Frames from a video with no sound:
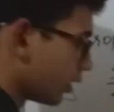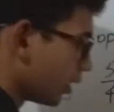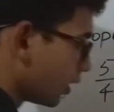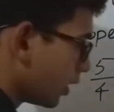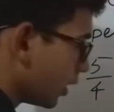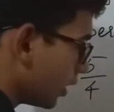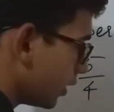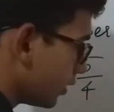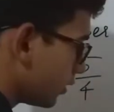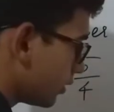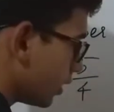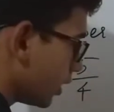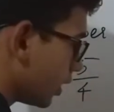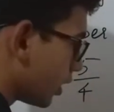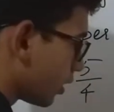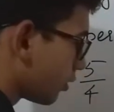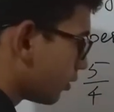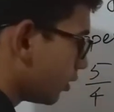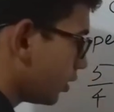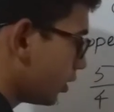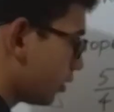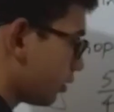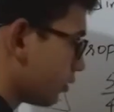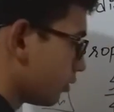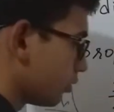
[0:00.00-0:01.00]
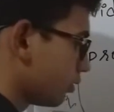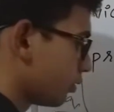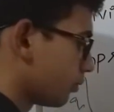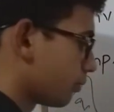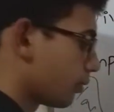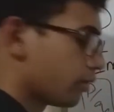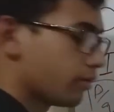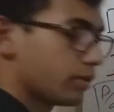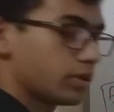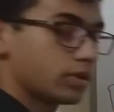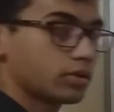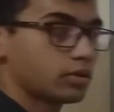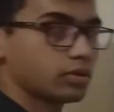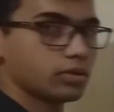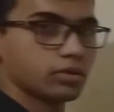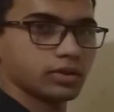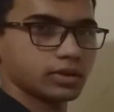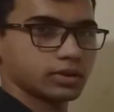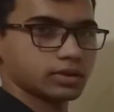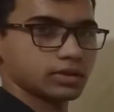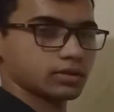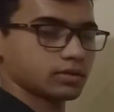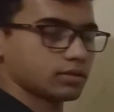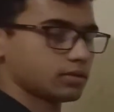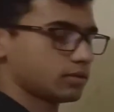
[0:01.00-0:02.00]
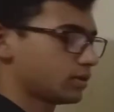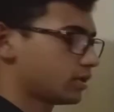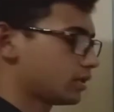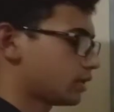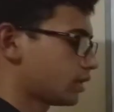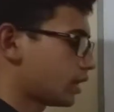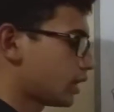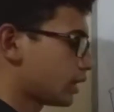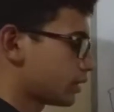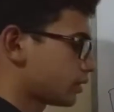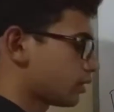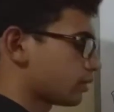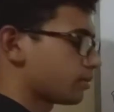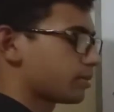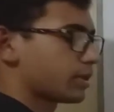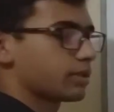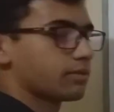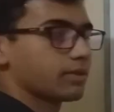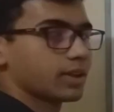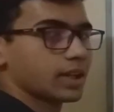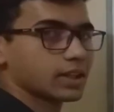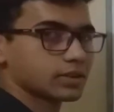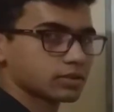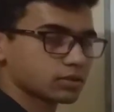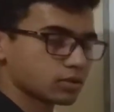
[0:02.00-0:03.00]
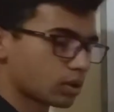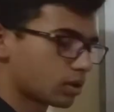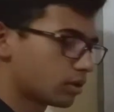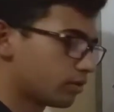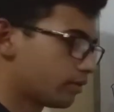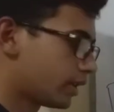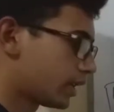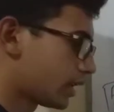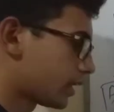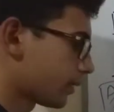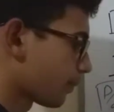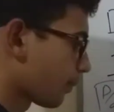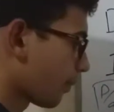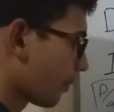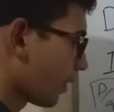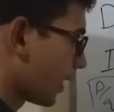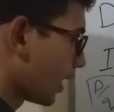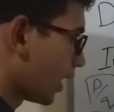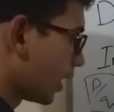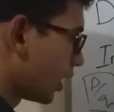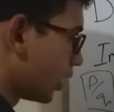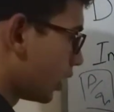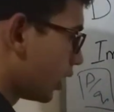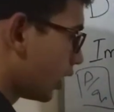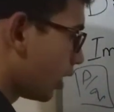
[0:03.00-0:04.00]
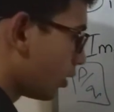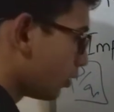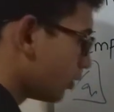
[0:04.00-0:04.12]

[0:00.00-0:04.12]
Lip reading: is equal to, we don't know its answer, but we can solve it. Now